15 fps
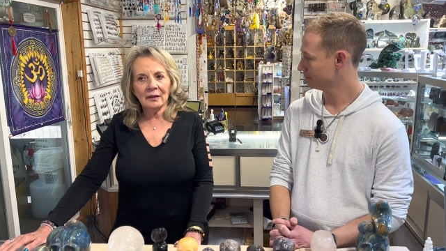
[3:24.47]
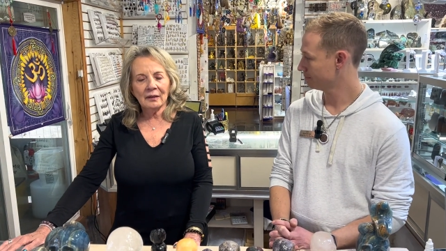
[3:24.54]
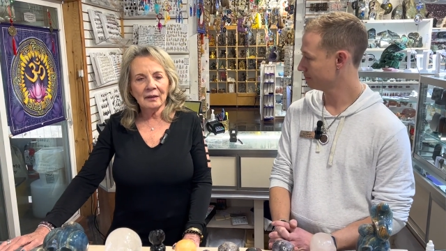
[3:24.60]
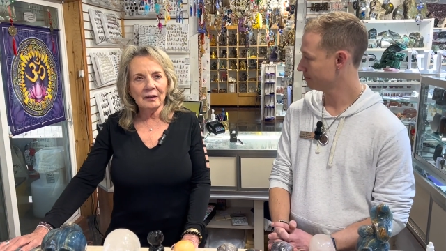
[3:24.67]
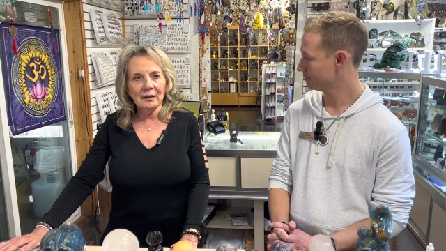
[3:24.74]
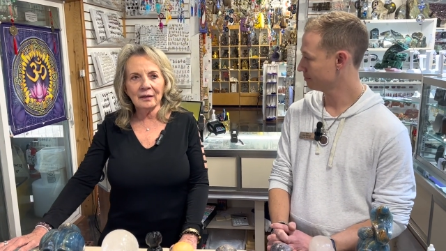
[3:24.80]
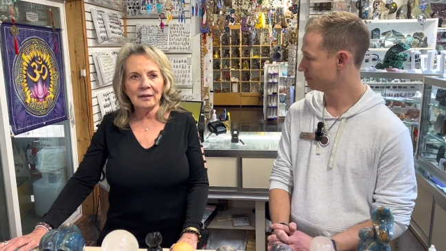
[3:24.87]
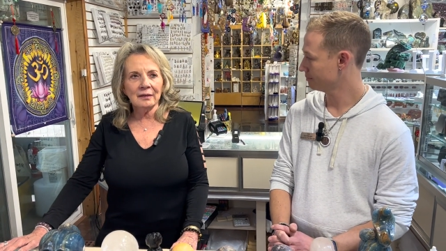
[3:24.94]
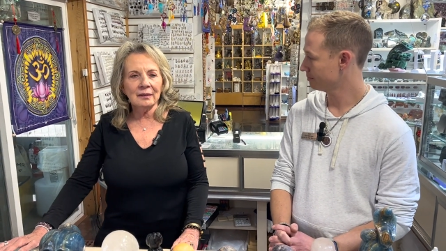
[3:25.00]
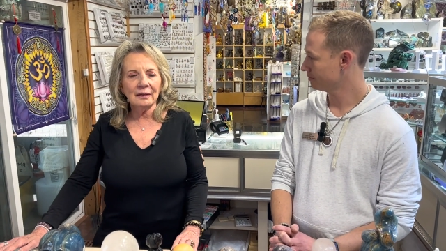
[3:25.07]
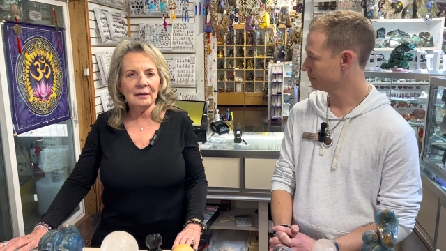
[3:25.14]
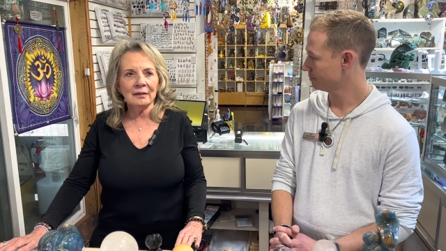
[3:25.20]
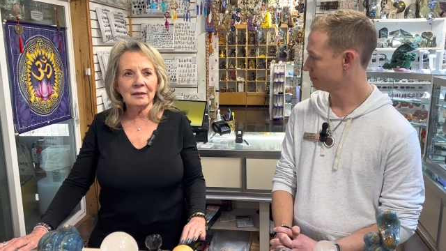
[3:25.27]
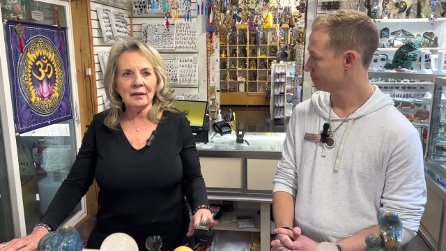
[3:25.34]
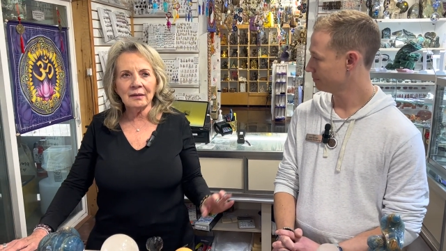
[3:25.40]
Speaker 1: It, it,
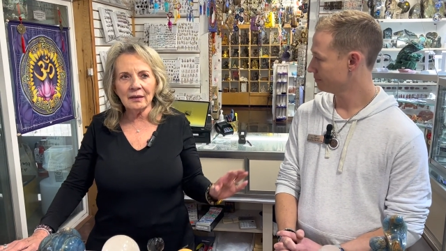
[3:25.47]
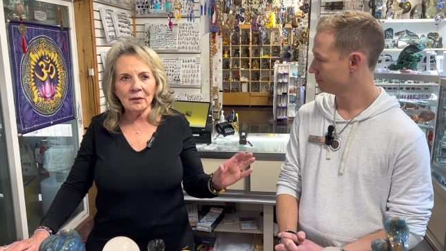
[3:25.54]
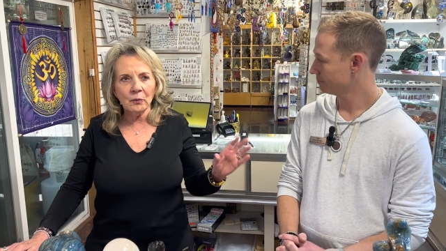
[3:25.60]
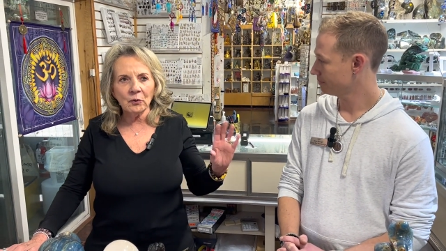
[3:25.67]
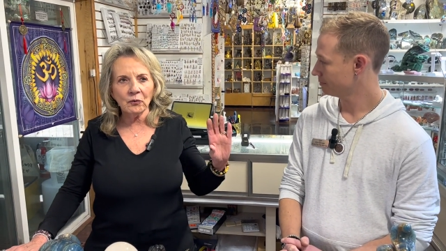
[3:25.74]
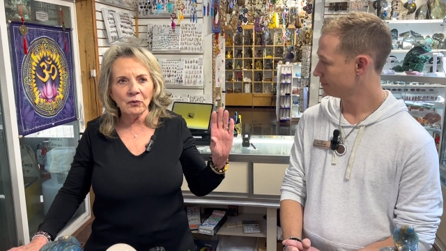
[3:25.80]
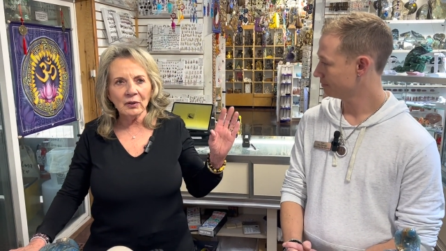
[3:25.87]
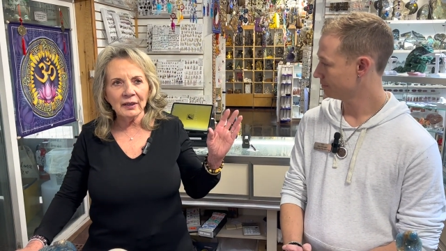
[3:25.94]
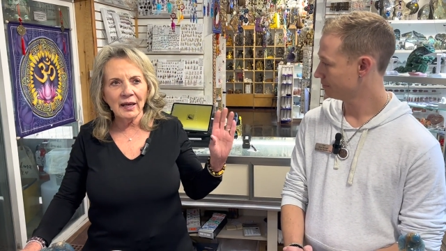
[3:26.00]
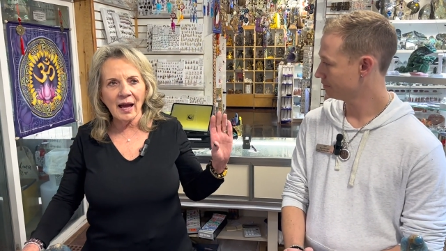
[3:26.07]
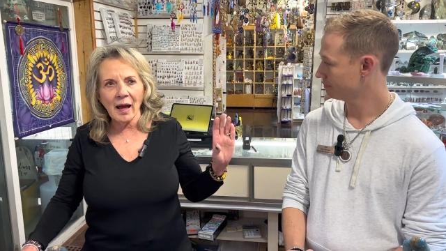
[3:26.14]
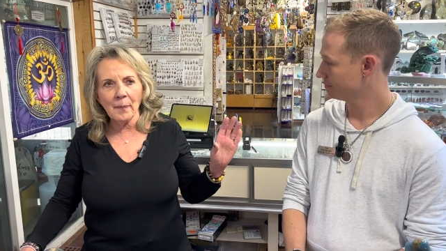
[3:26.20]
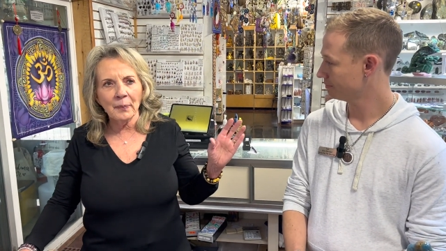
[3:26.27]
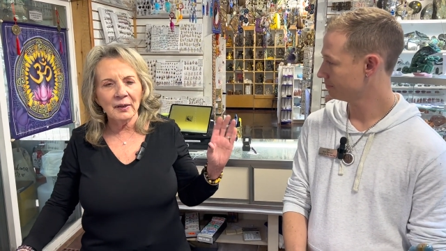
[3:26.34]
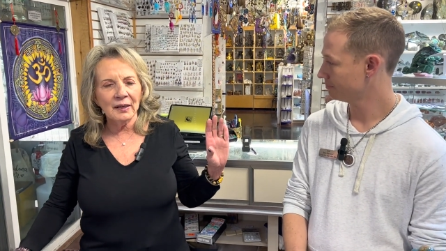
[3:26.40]
nothing was really
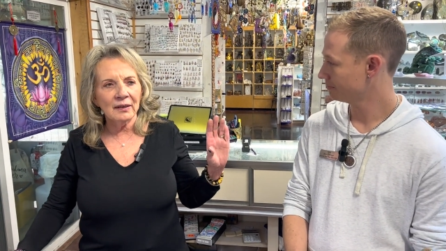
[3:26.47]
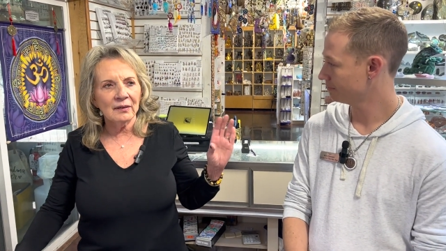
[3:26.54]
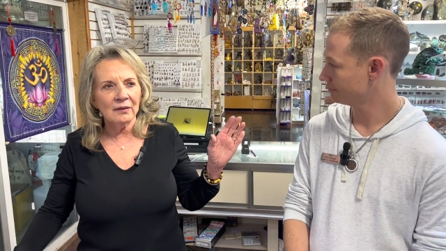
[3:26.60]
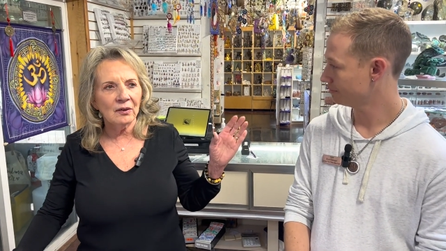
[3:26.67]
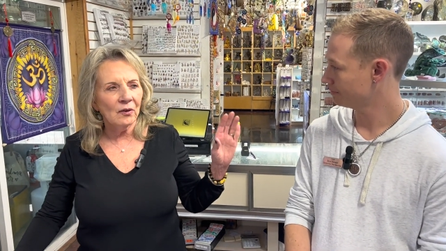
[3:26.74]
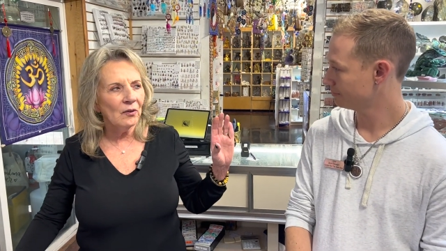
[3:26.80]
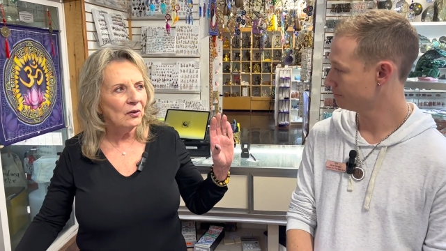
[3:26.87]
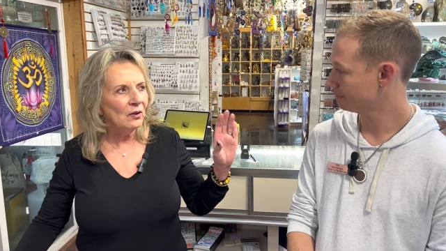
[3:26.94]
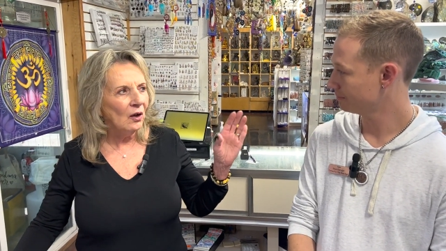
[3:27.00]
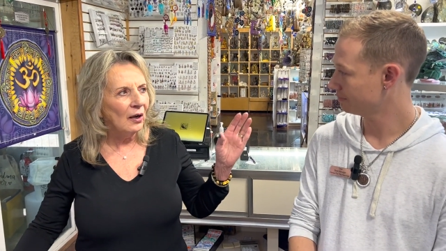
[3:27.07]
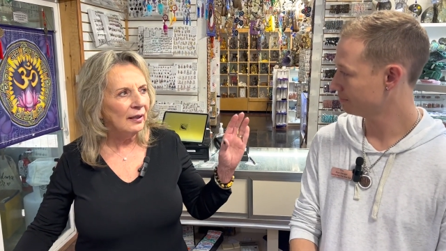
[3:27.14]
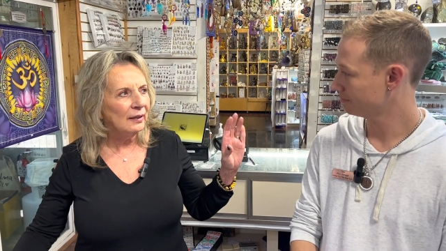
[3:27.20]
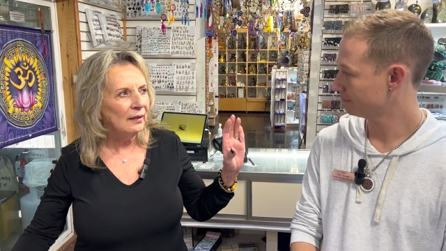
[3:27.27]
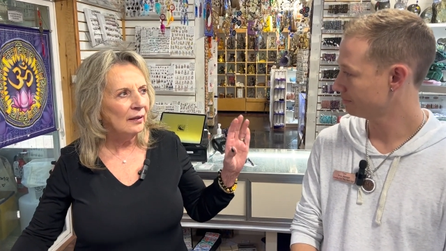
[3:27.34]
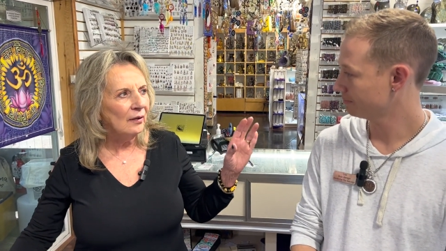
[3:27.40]
happening until the
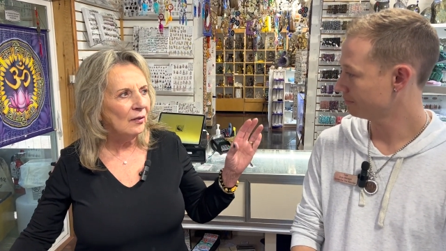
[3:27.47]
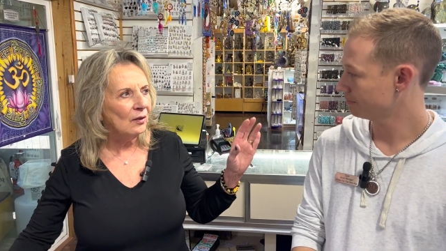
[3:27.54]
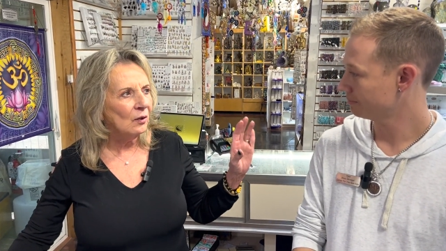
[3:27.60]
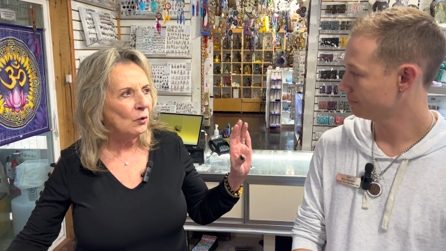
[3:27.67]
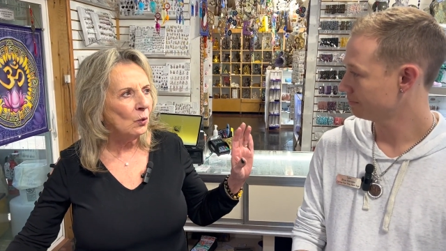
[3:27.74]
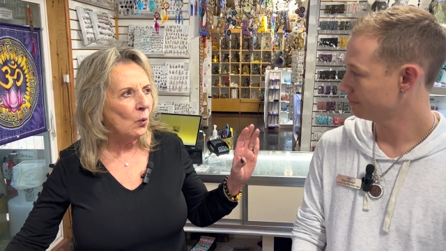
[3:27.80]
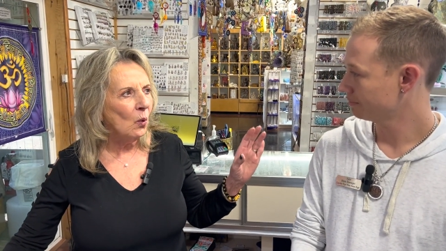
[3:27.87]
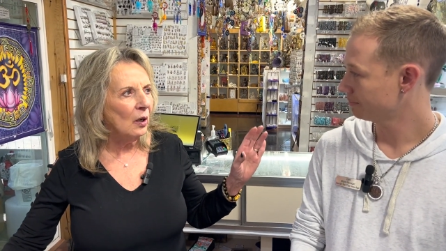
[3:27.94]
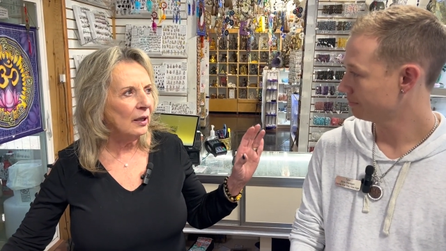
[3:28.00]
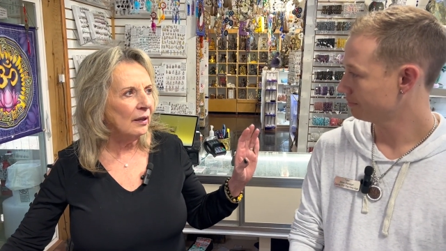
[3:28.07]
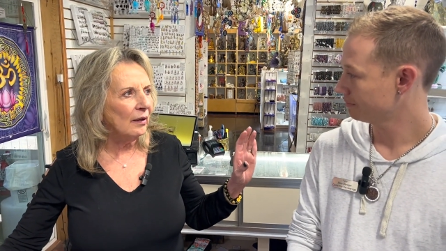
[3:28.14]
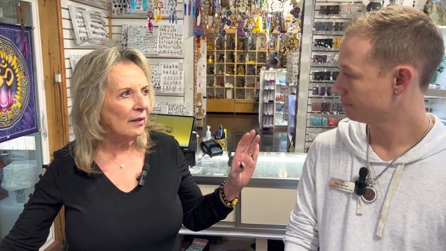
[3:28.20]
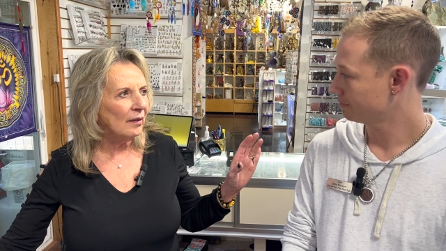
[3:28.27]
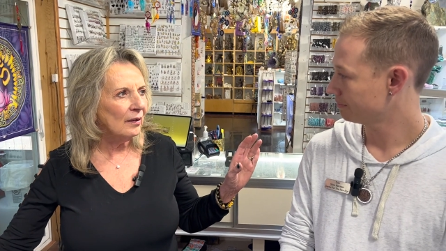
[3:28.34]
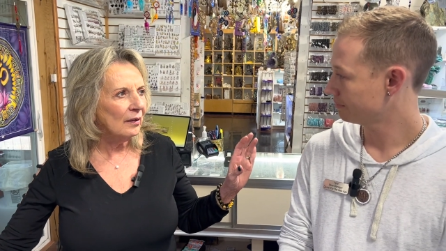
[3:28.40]
19th and
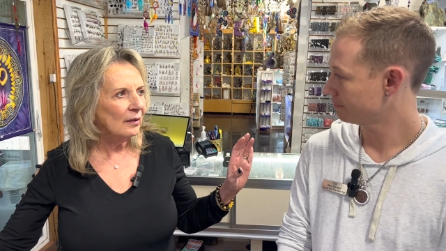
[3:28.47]
20th,